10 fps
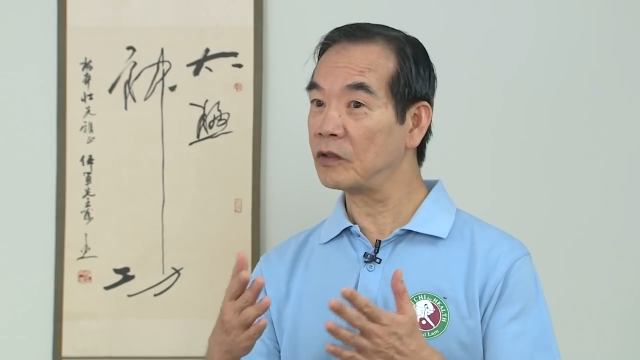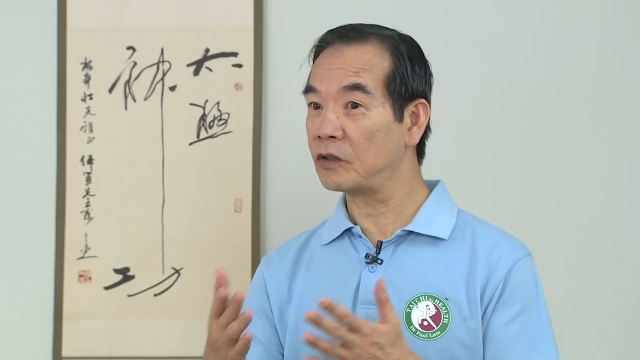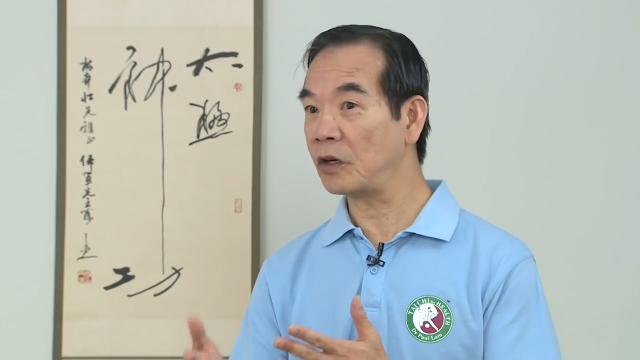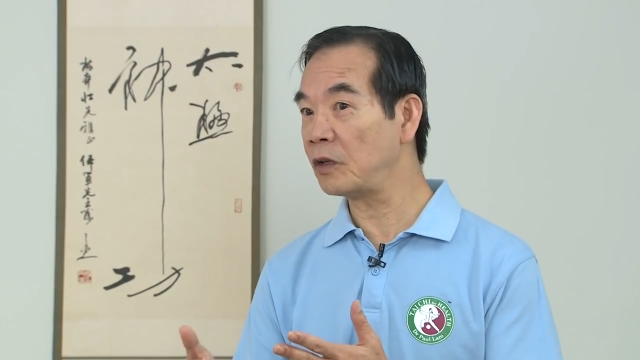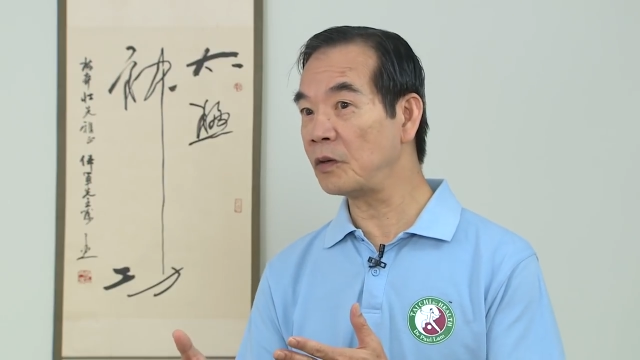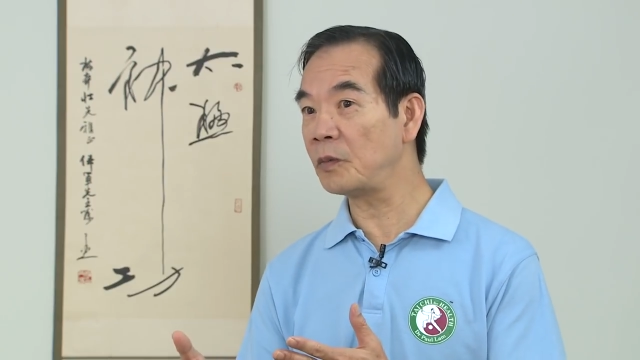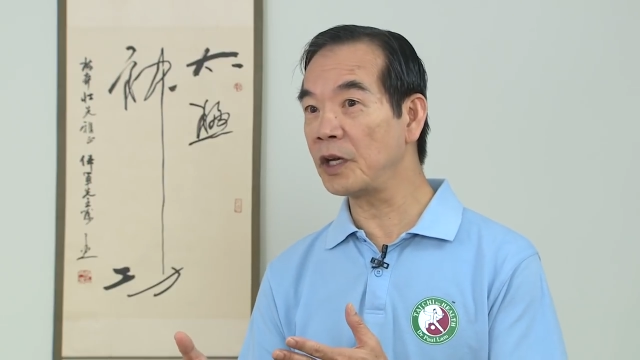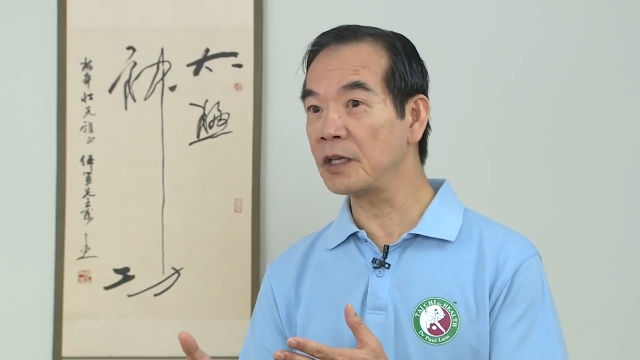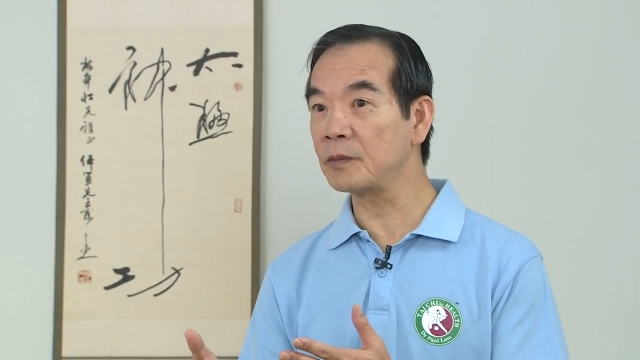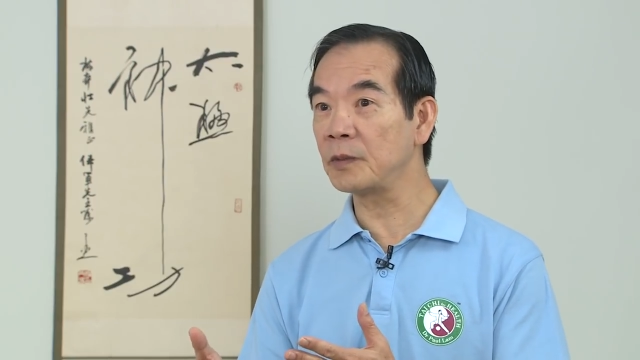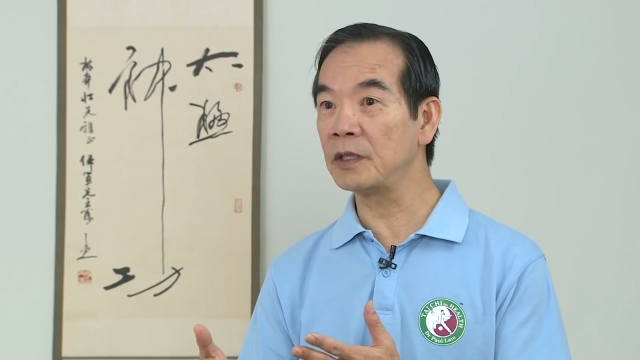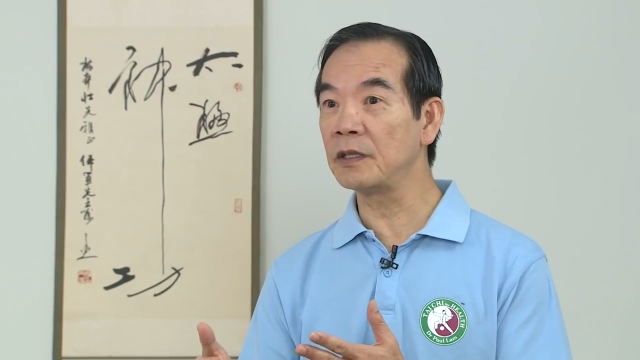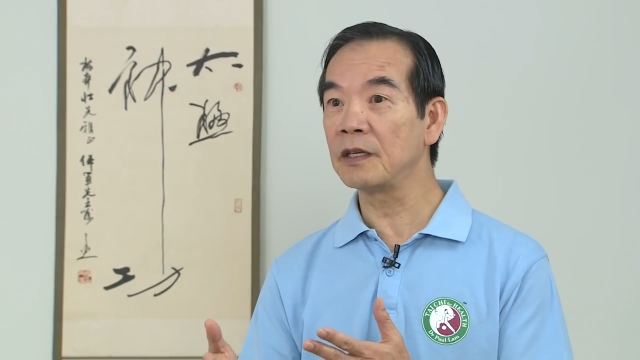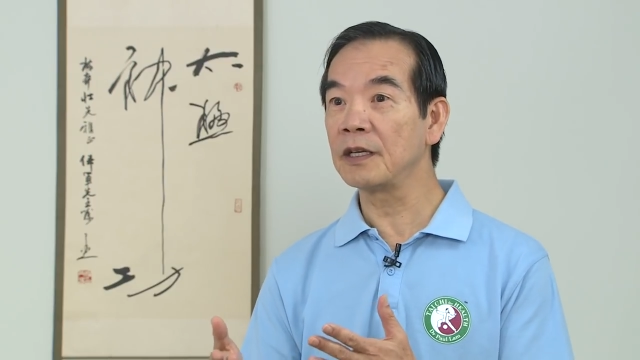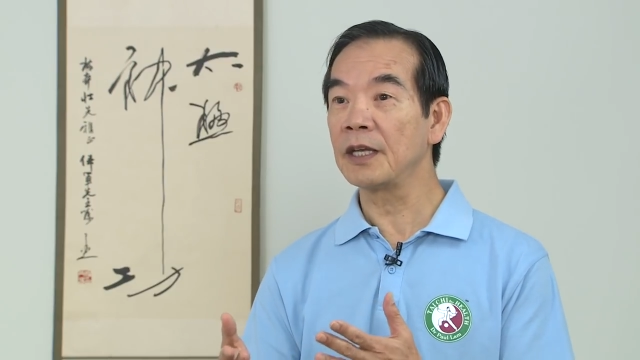joint
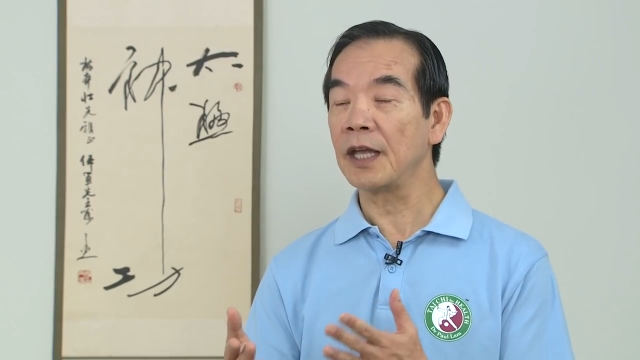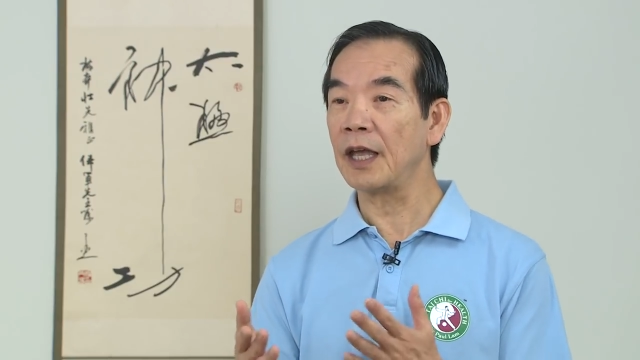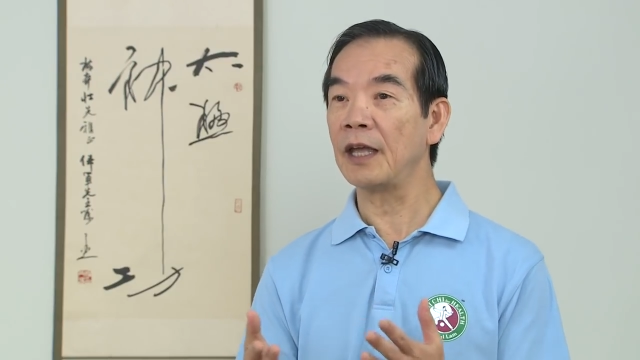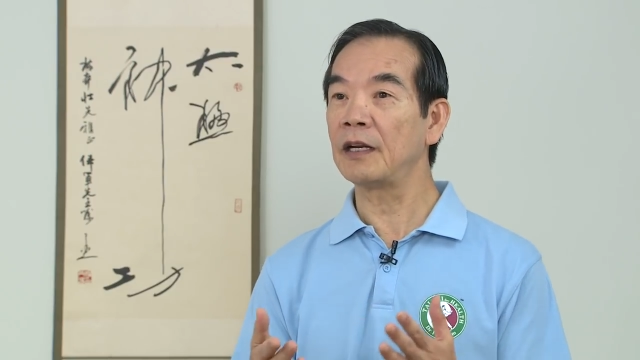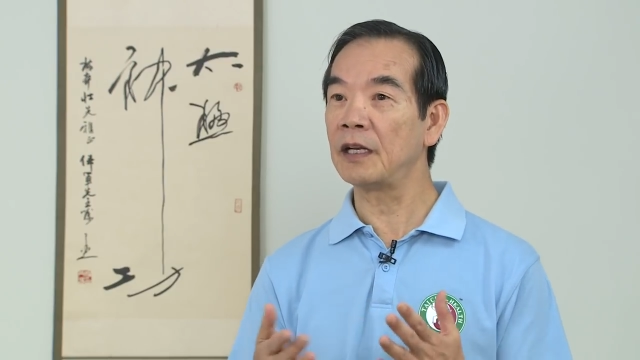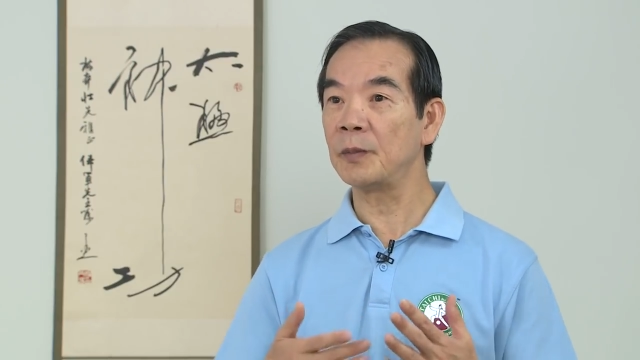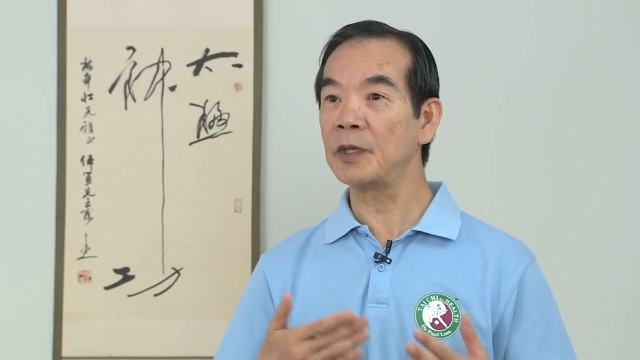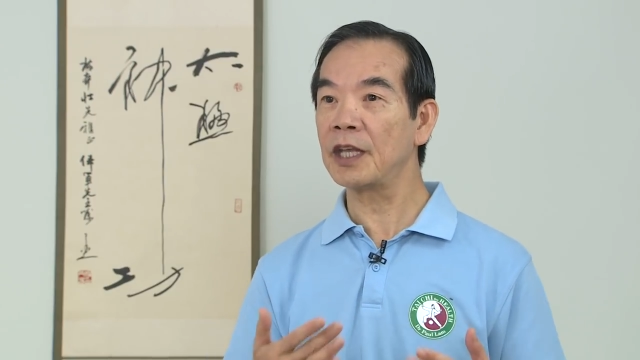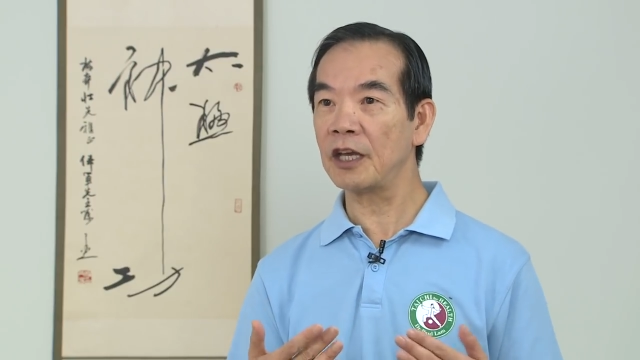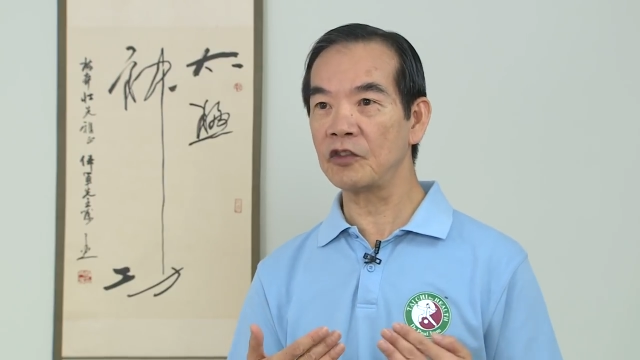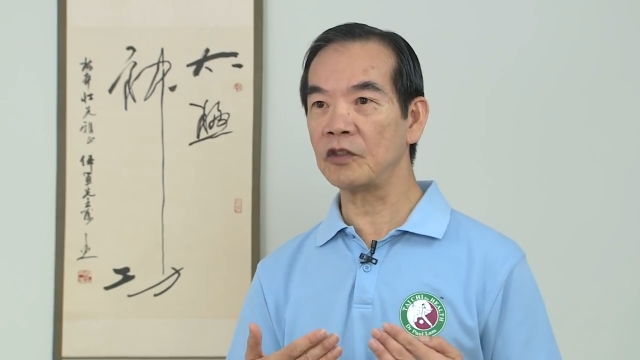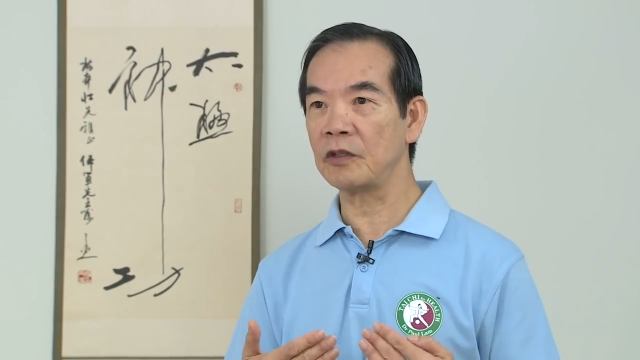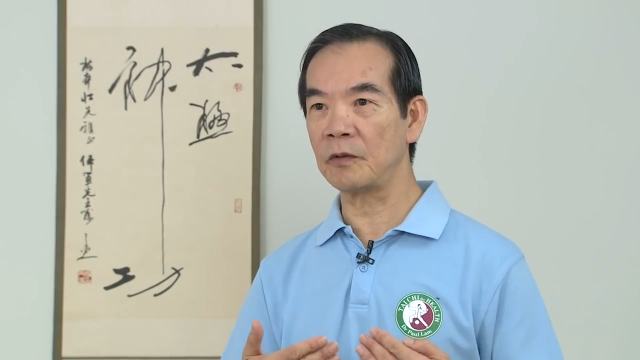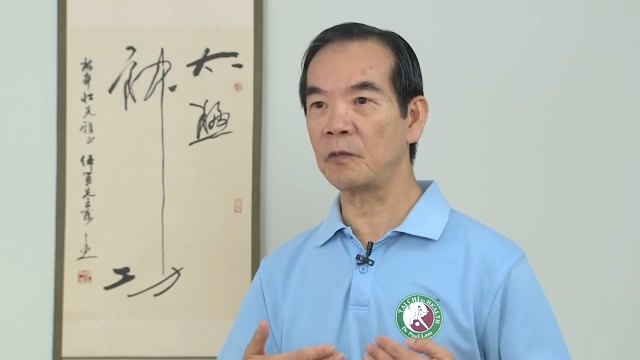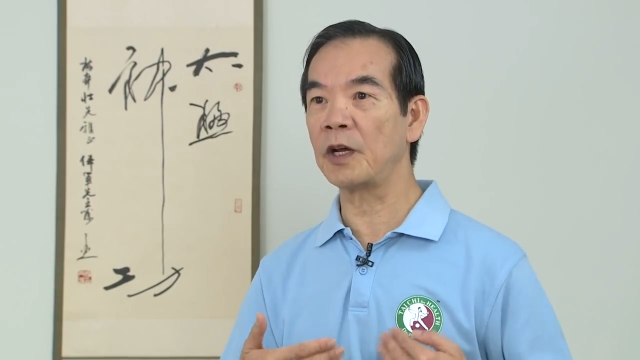replacement, and limitation
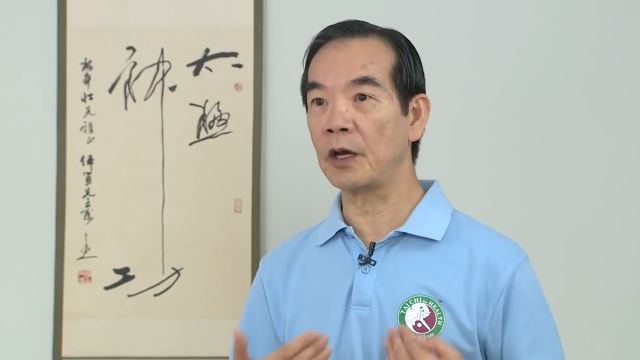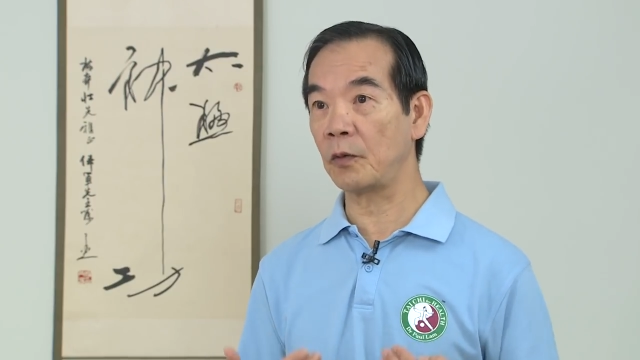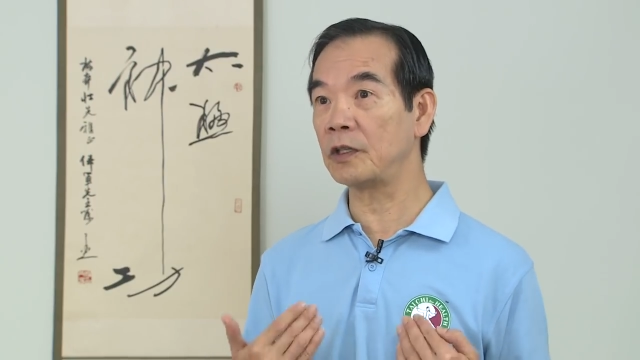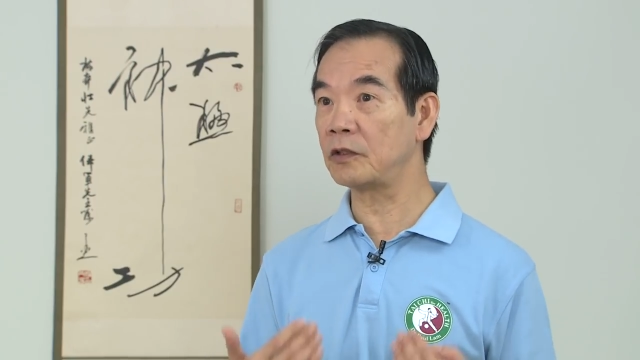of what I want